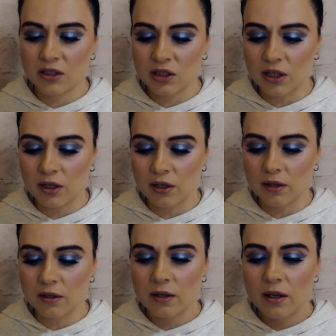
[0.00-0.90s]

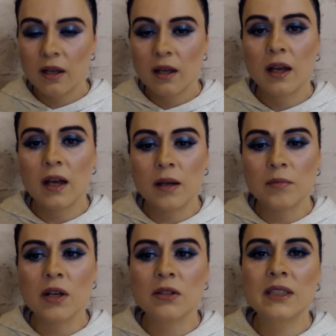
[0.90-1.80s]
So
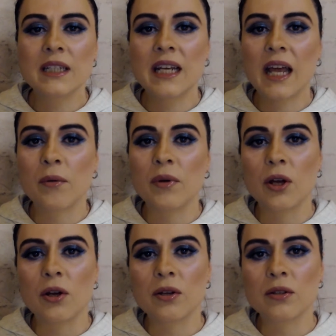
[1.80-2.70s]
I'll see how it
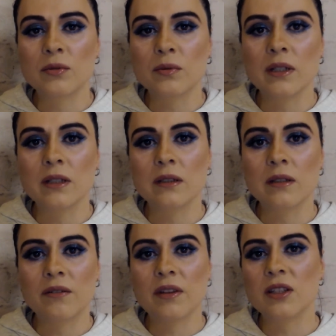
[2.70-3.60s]
goes
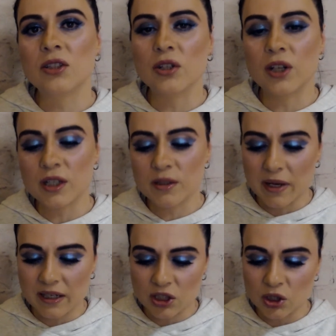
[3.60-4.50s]
when everything sort of goes
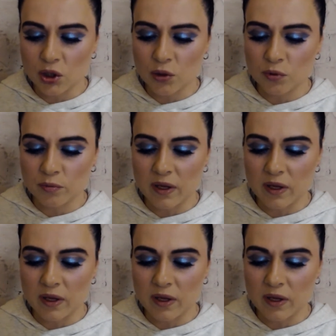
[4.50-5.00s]
back to normal.